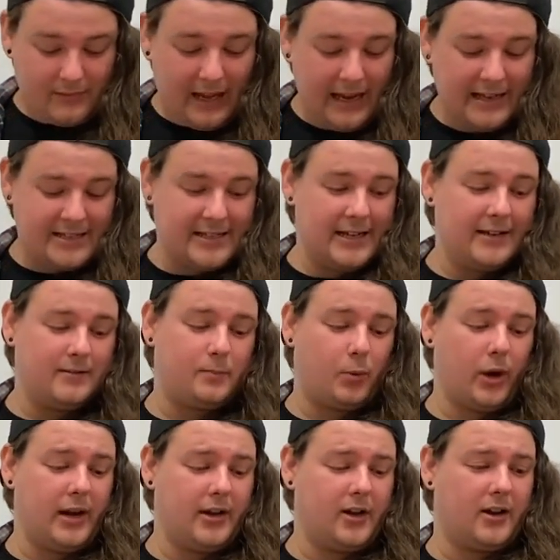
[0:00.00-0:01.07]
it's in
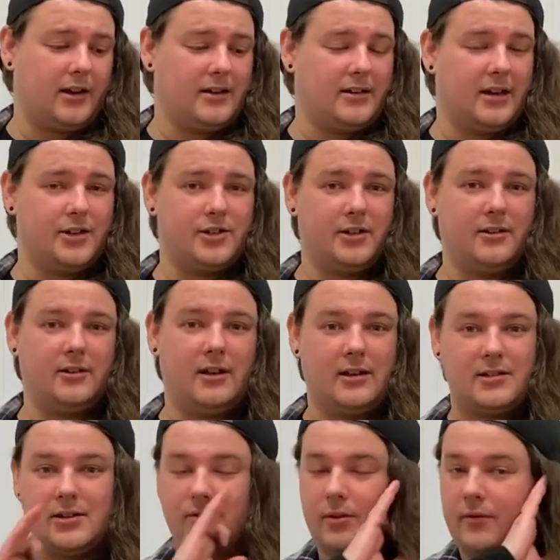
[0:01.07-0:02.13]
pretty good condition
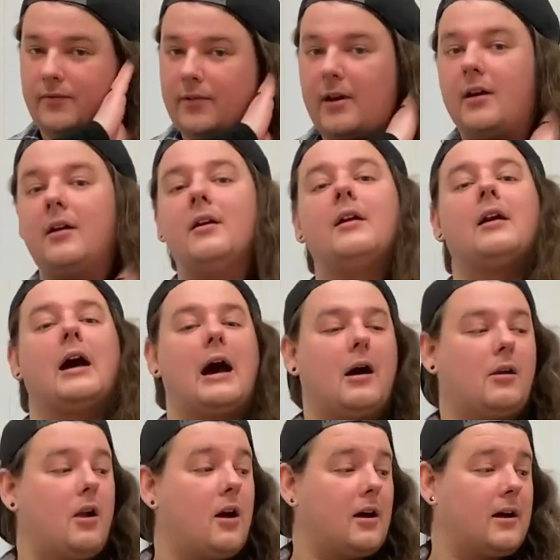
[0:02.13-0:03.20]
considering for how
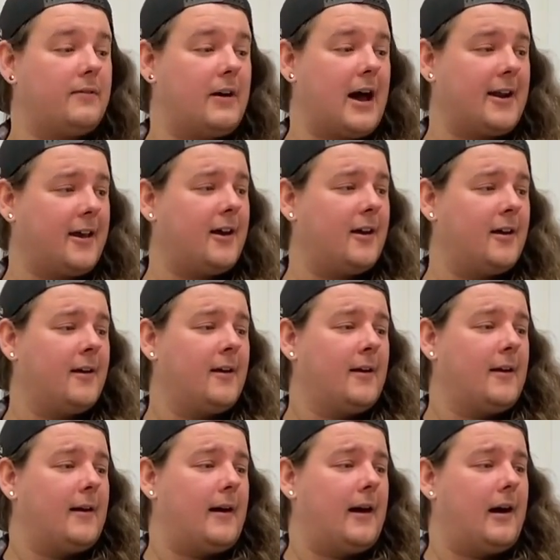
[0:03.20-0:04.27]
long I've had it.
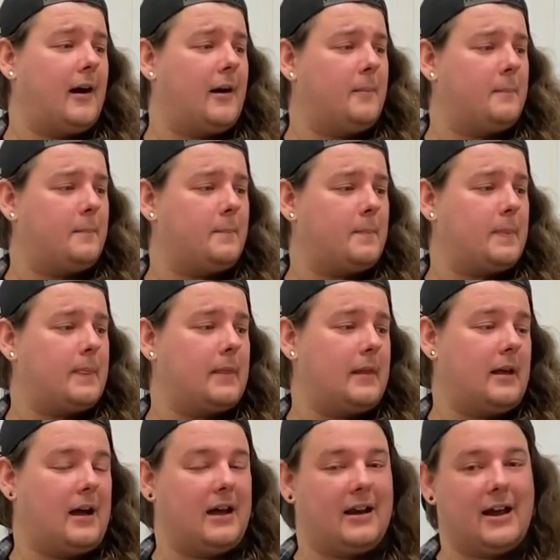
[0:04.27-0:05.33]

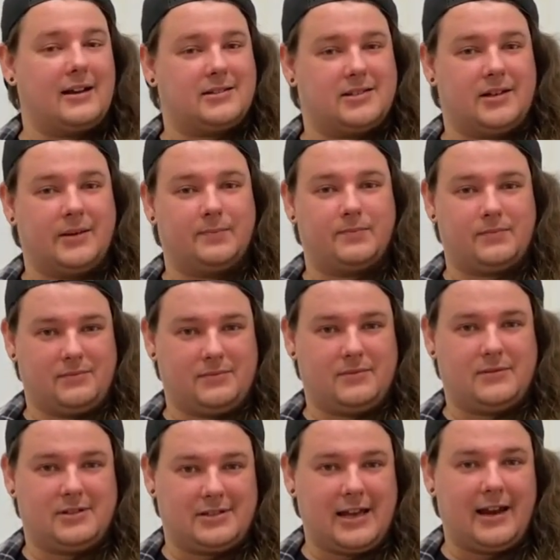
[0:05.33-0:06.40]
I like to
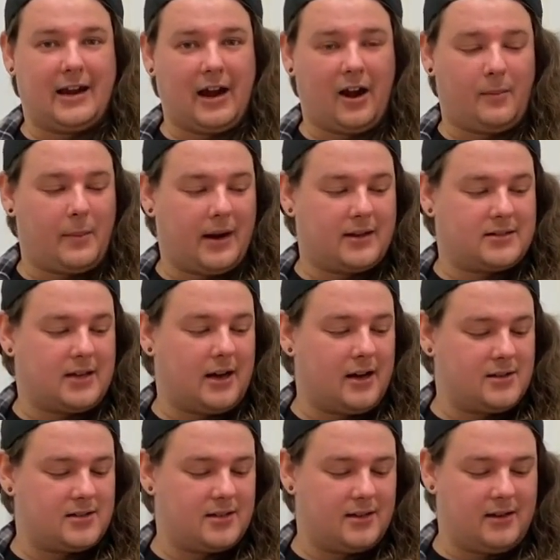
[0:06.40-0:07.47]
take care of my
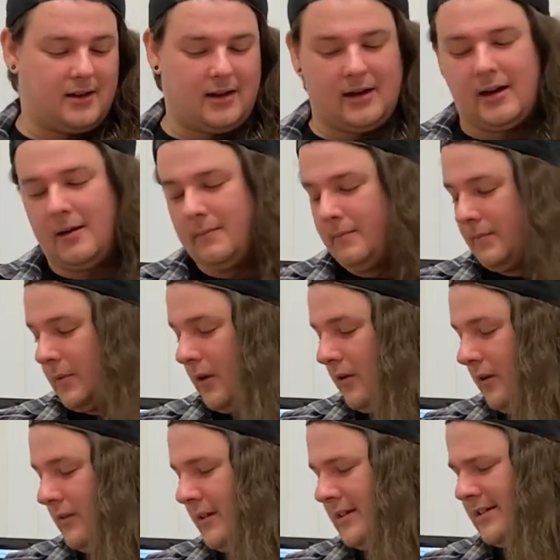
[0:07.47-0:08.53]
guitars.
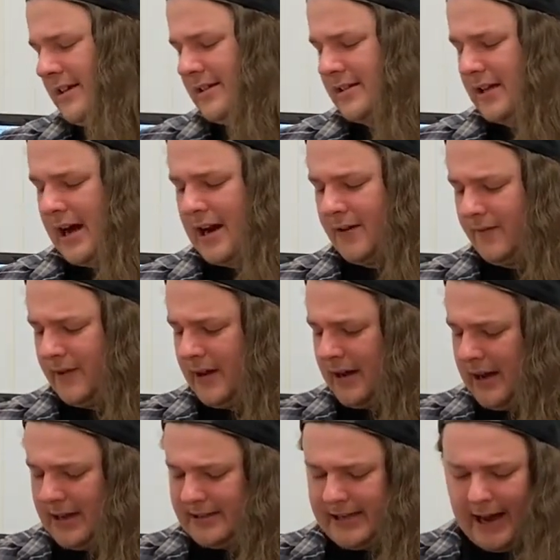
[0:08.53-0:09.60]
This is kind of
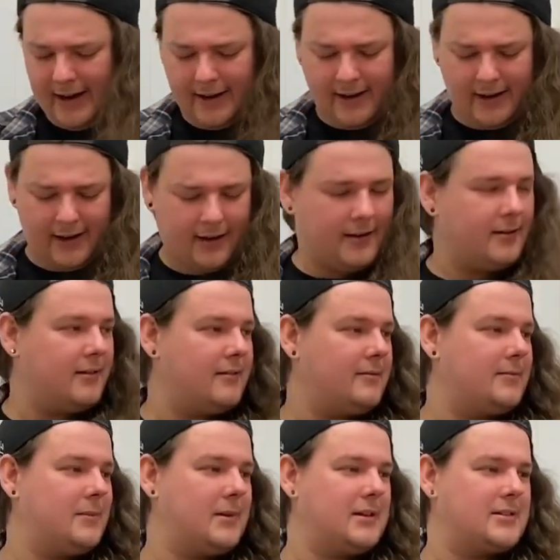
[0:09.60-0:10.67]
a delicate
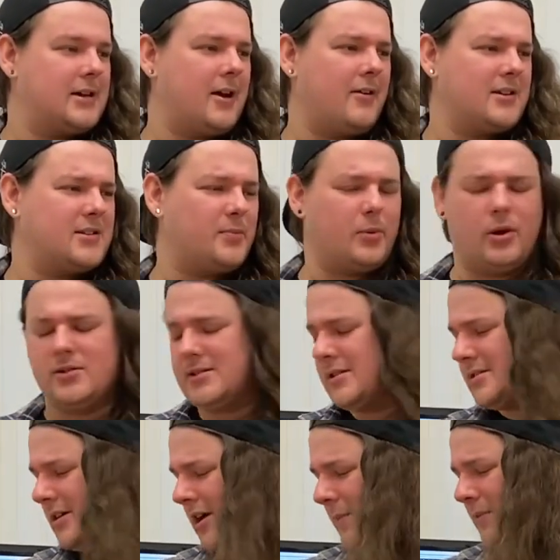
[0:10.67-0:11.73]
guitar, I suppose. There's
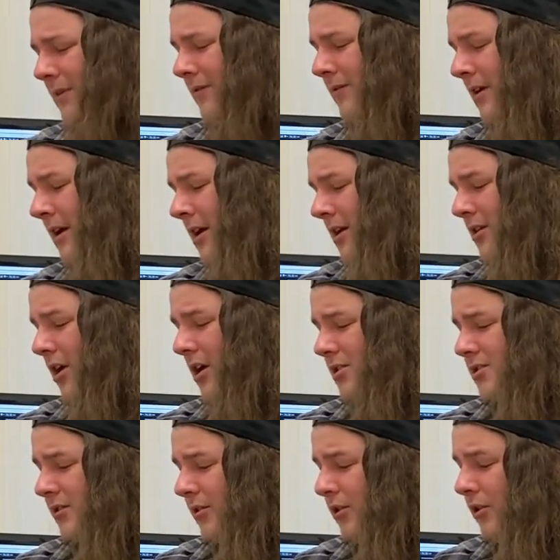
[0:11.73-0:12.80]
a couple of
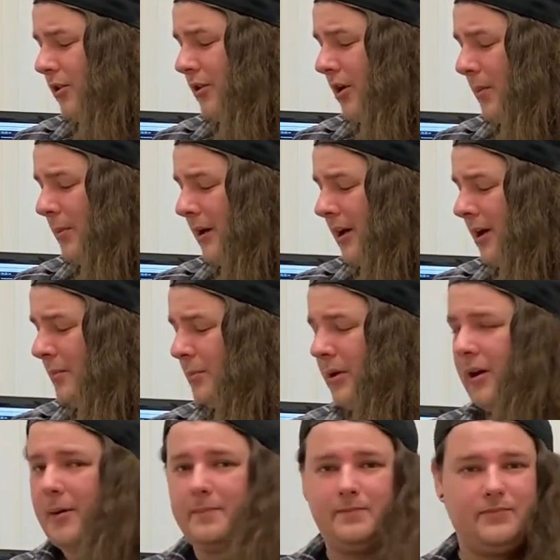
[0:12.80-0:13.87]
knocks on the horn up here,
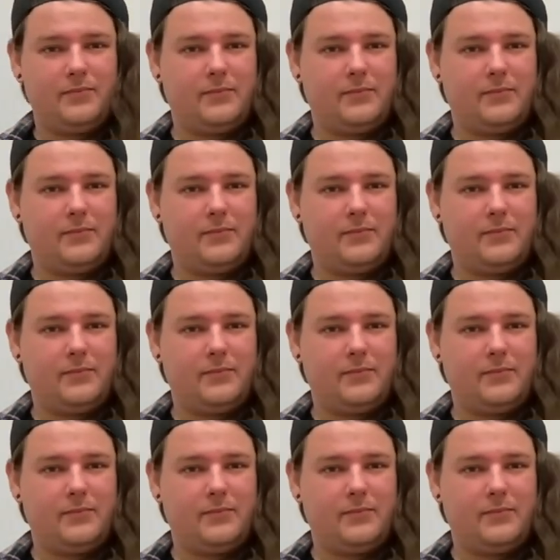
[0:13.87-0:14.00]
but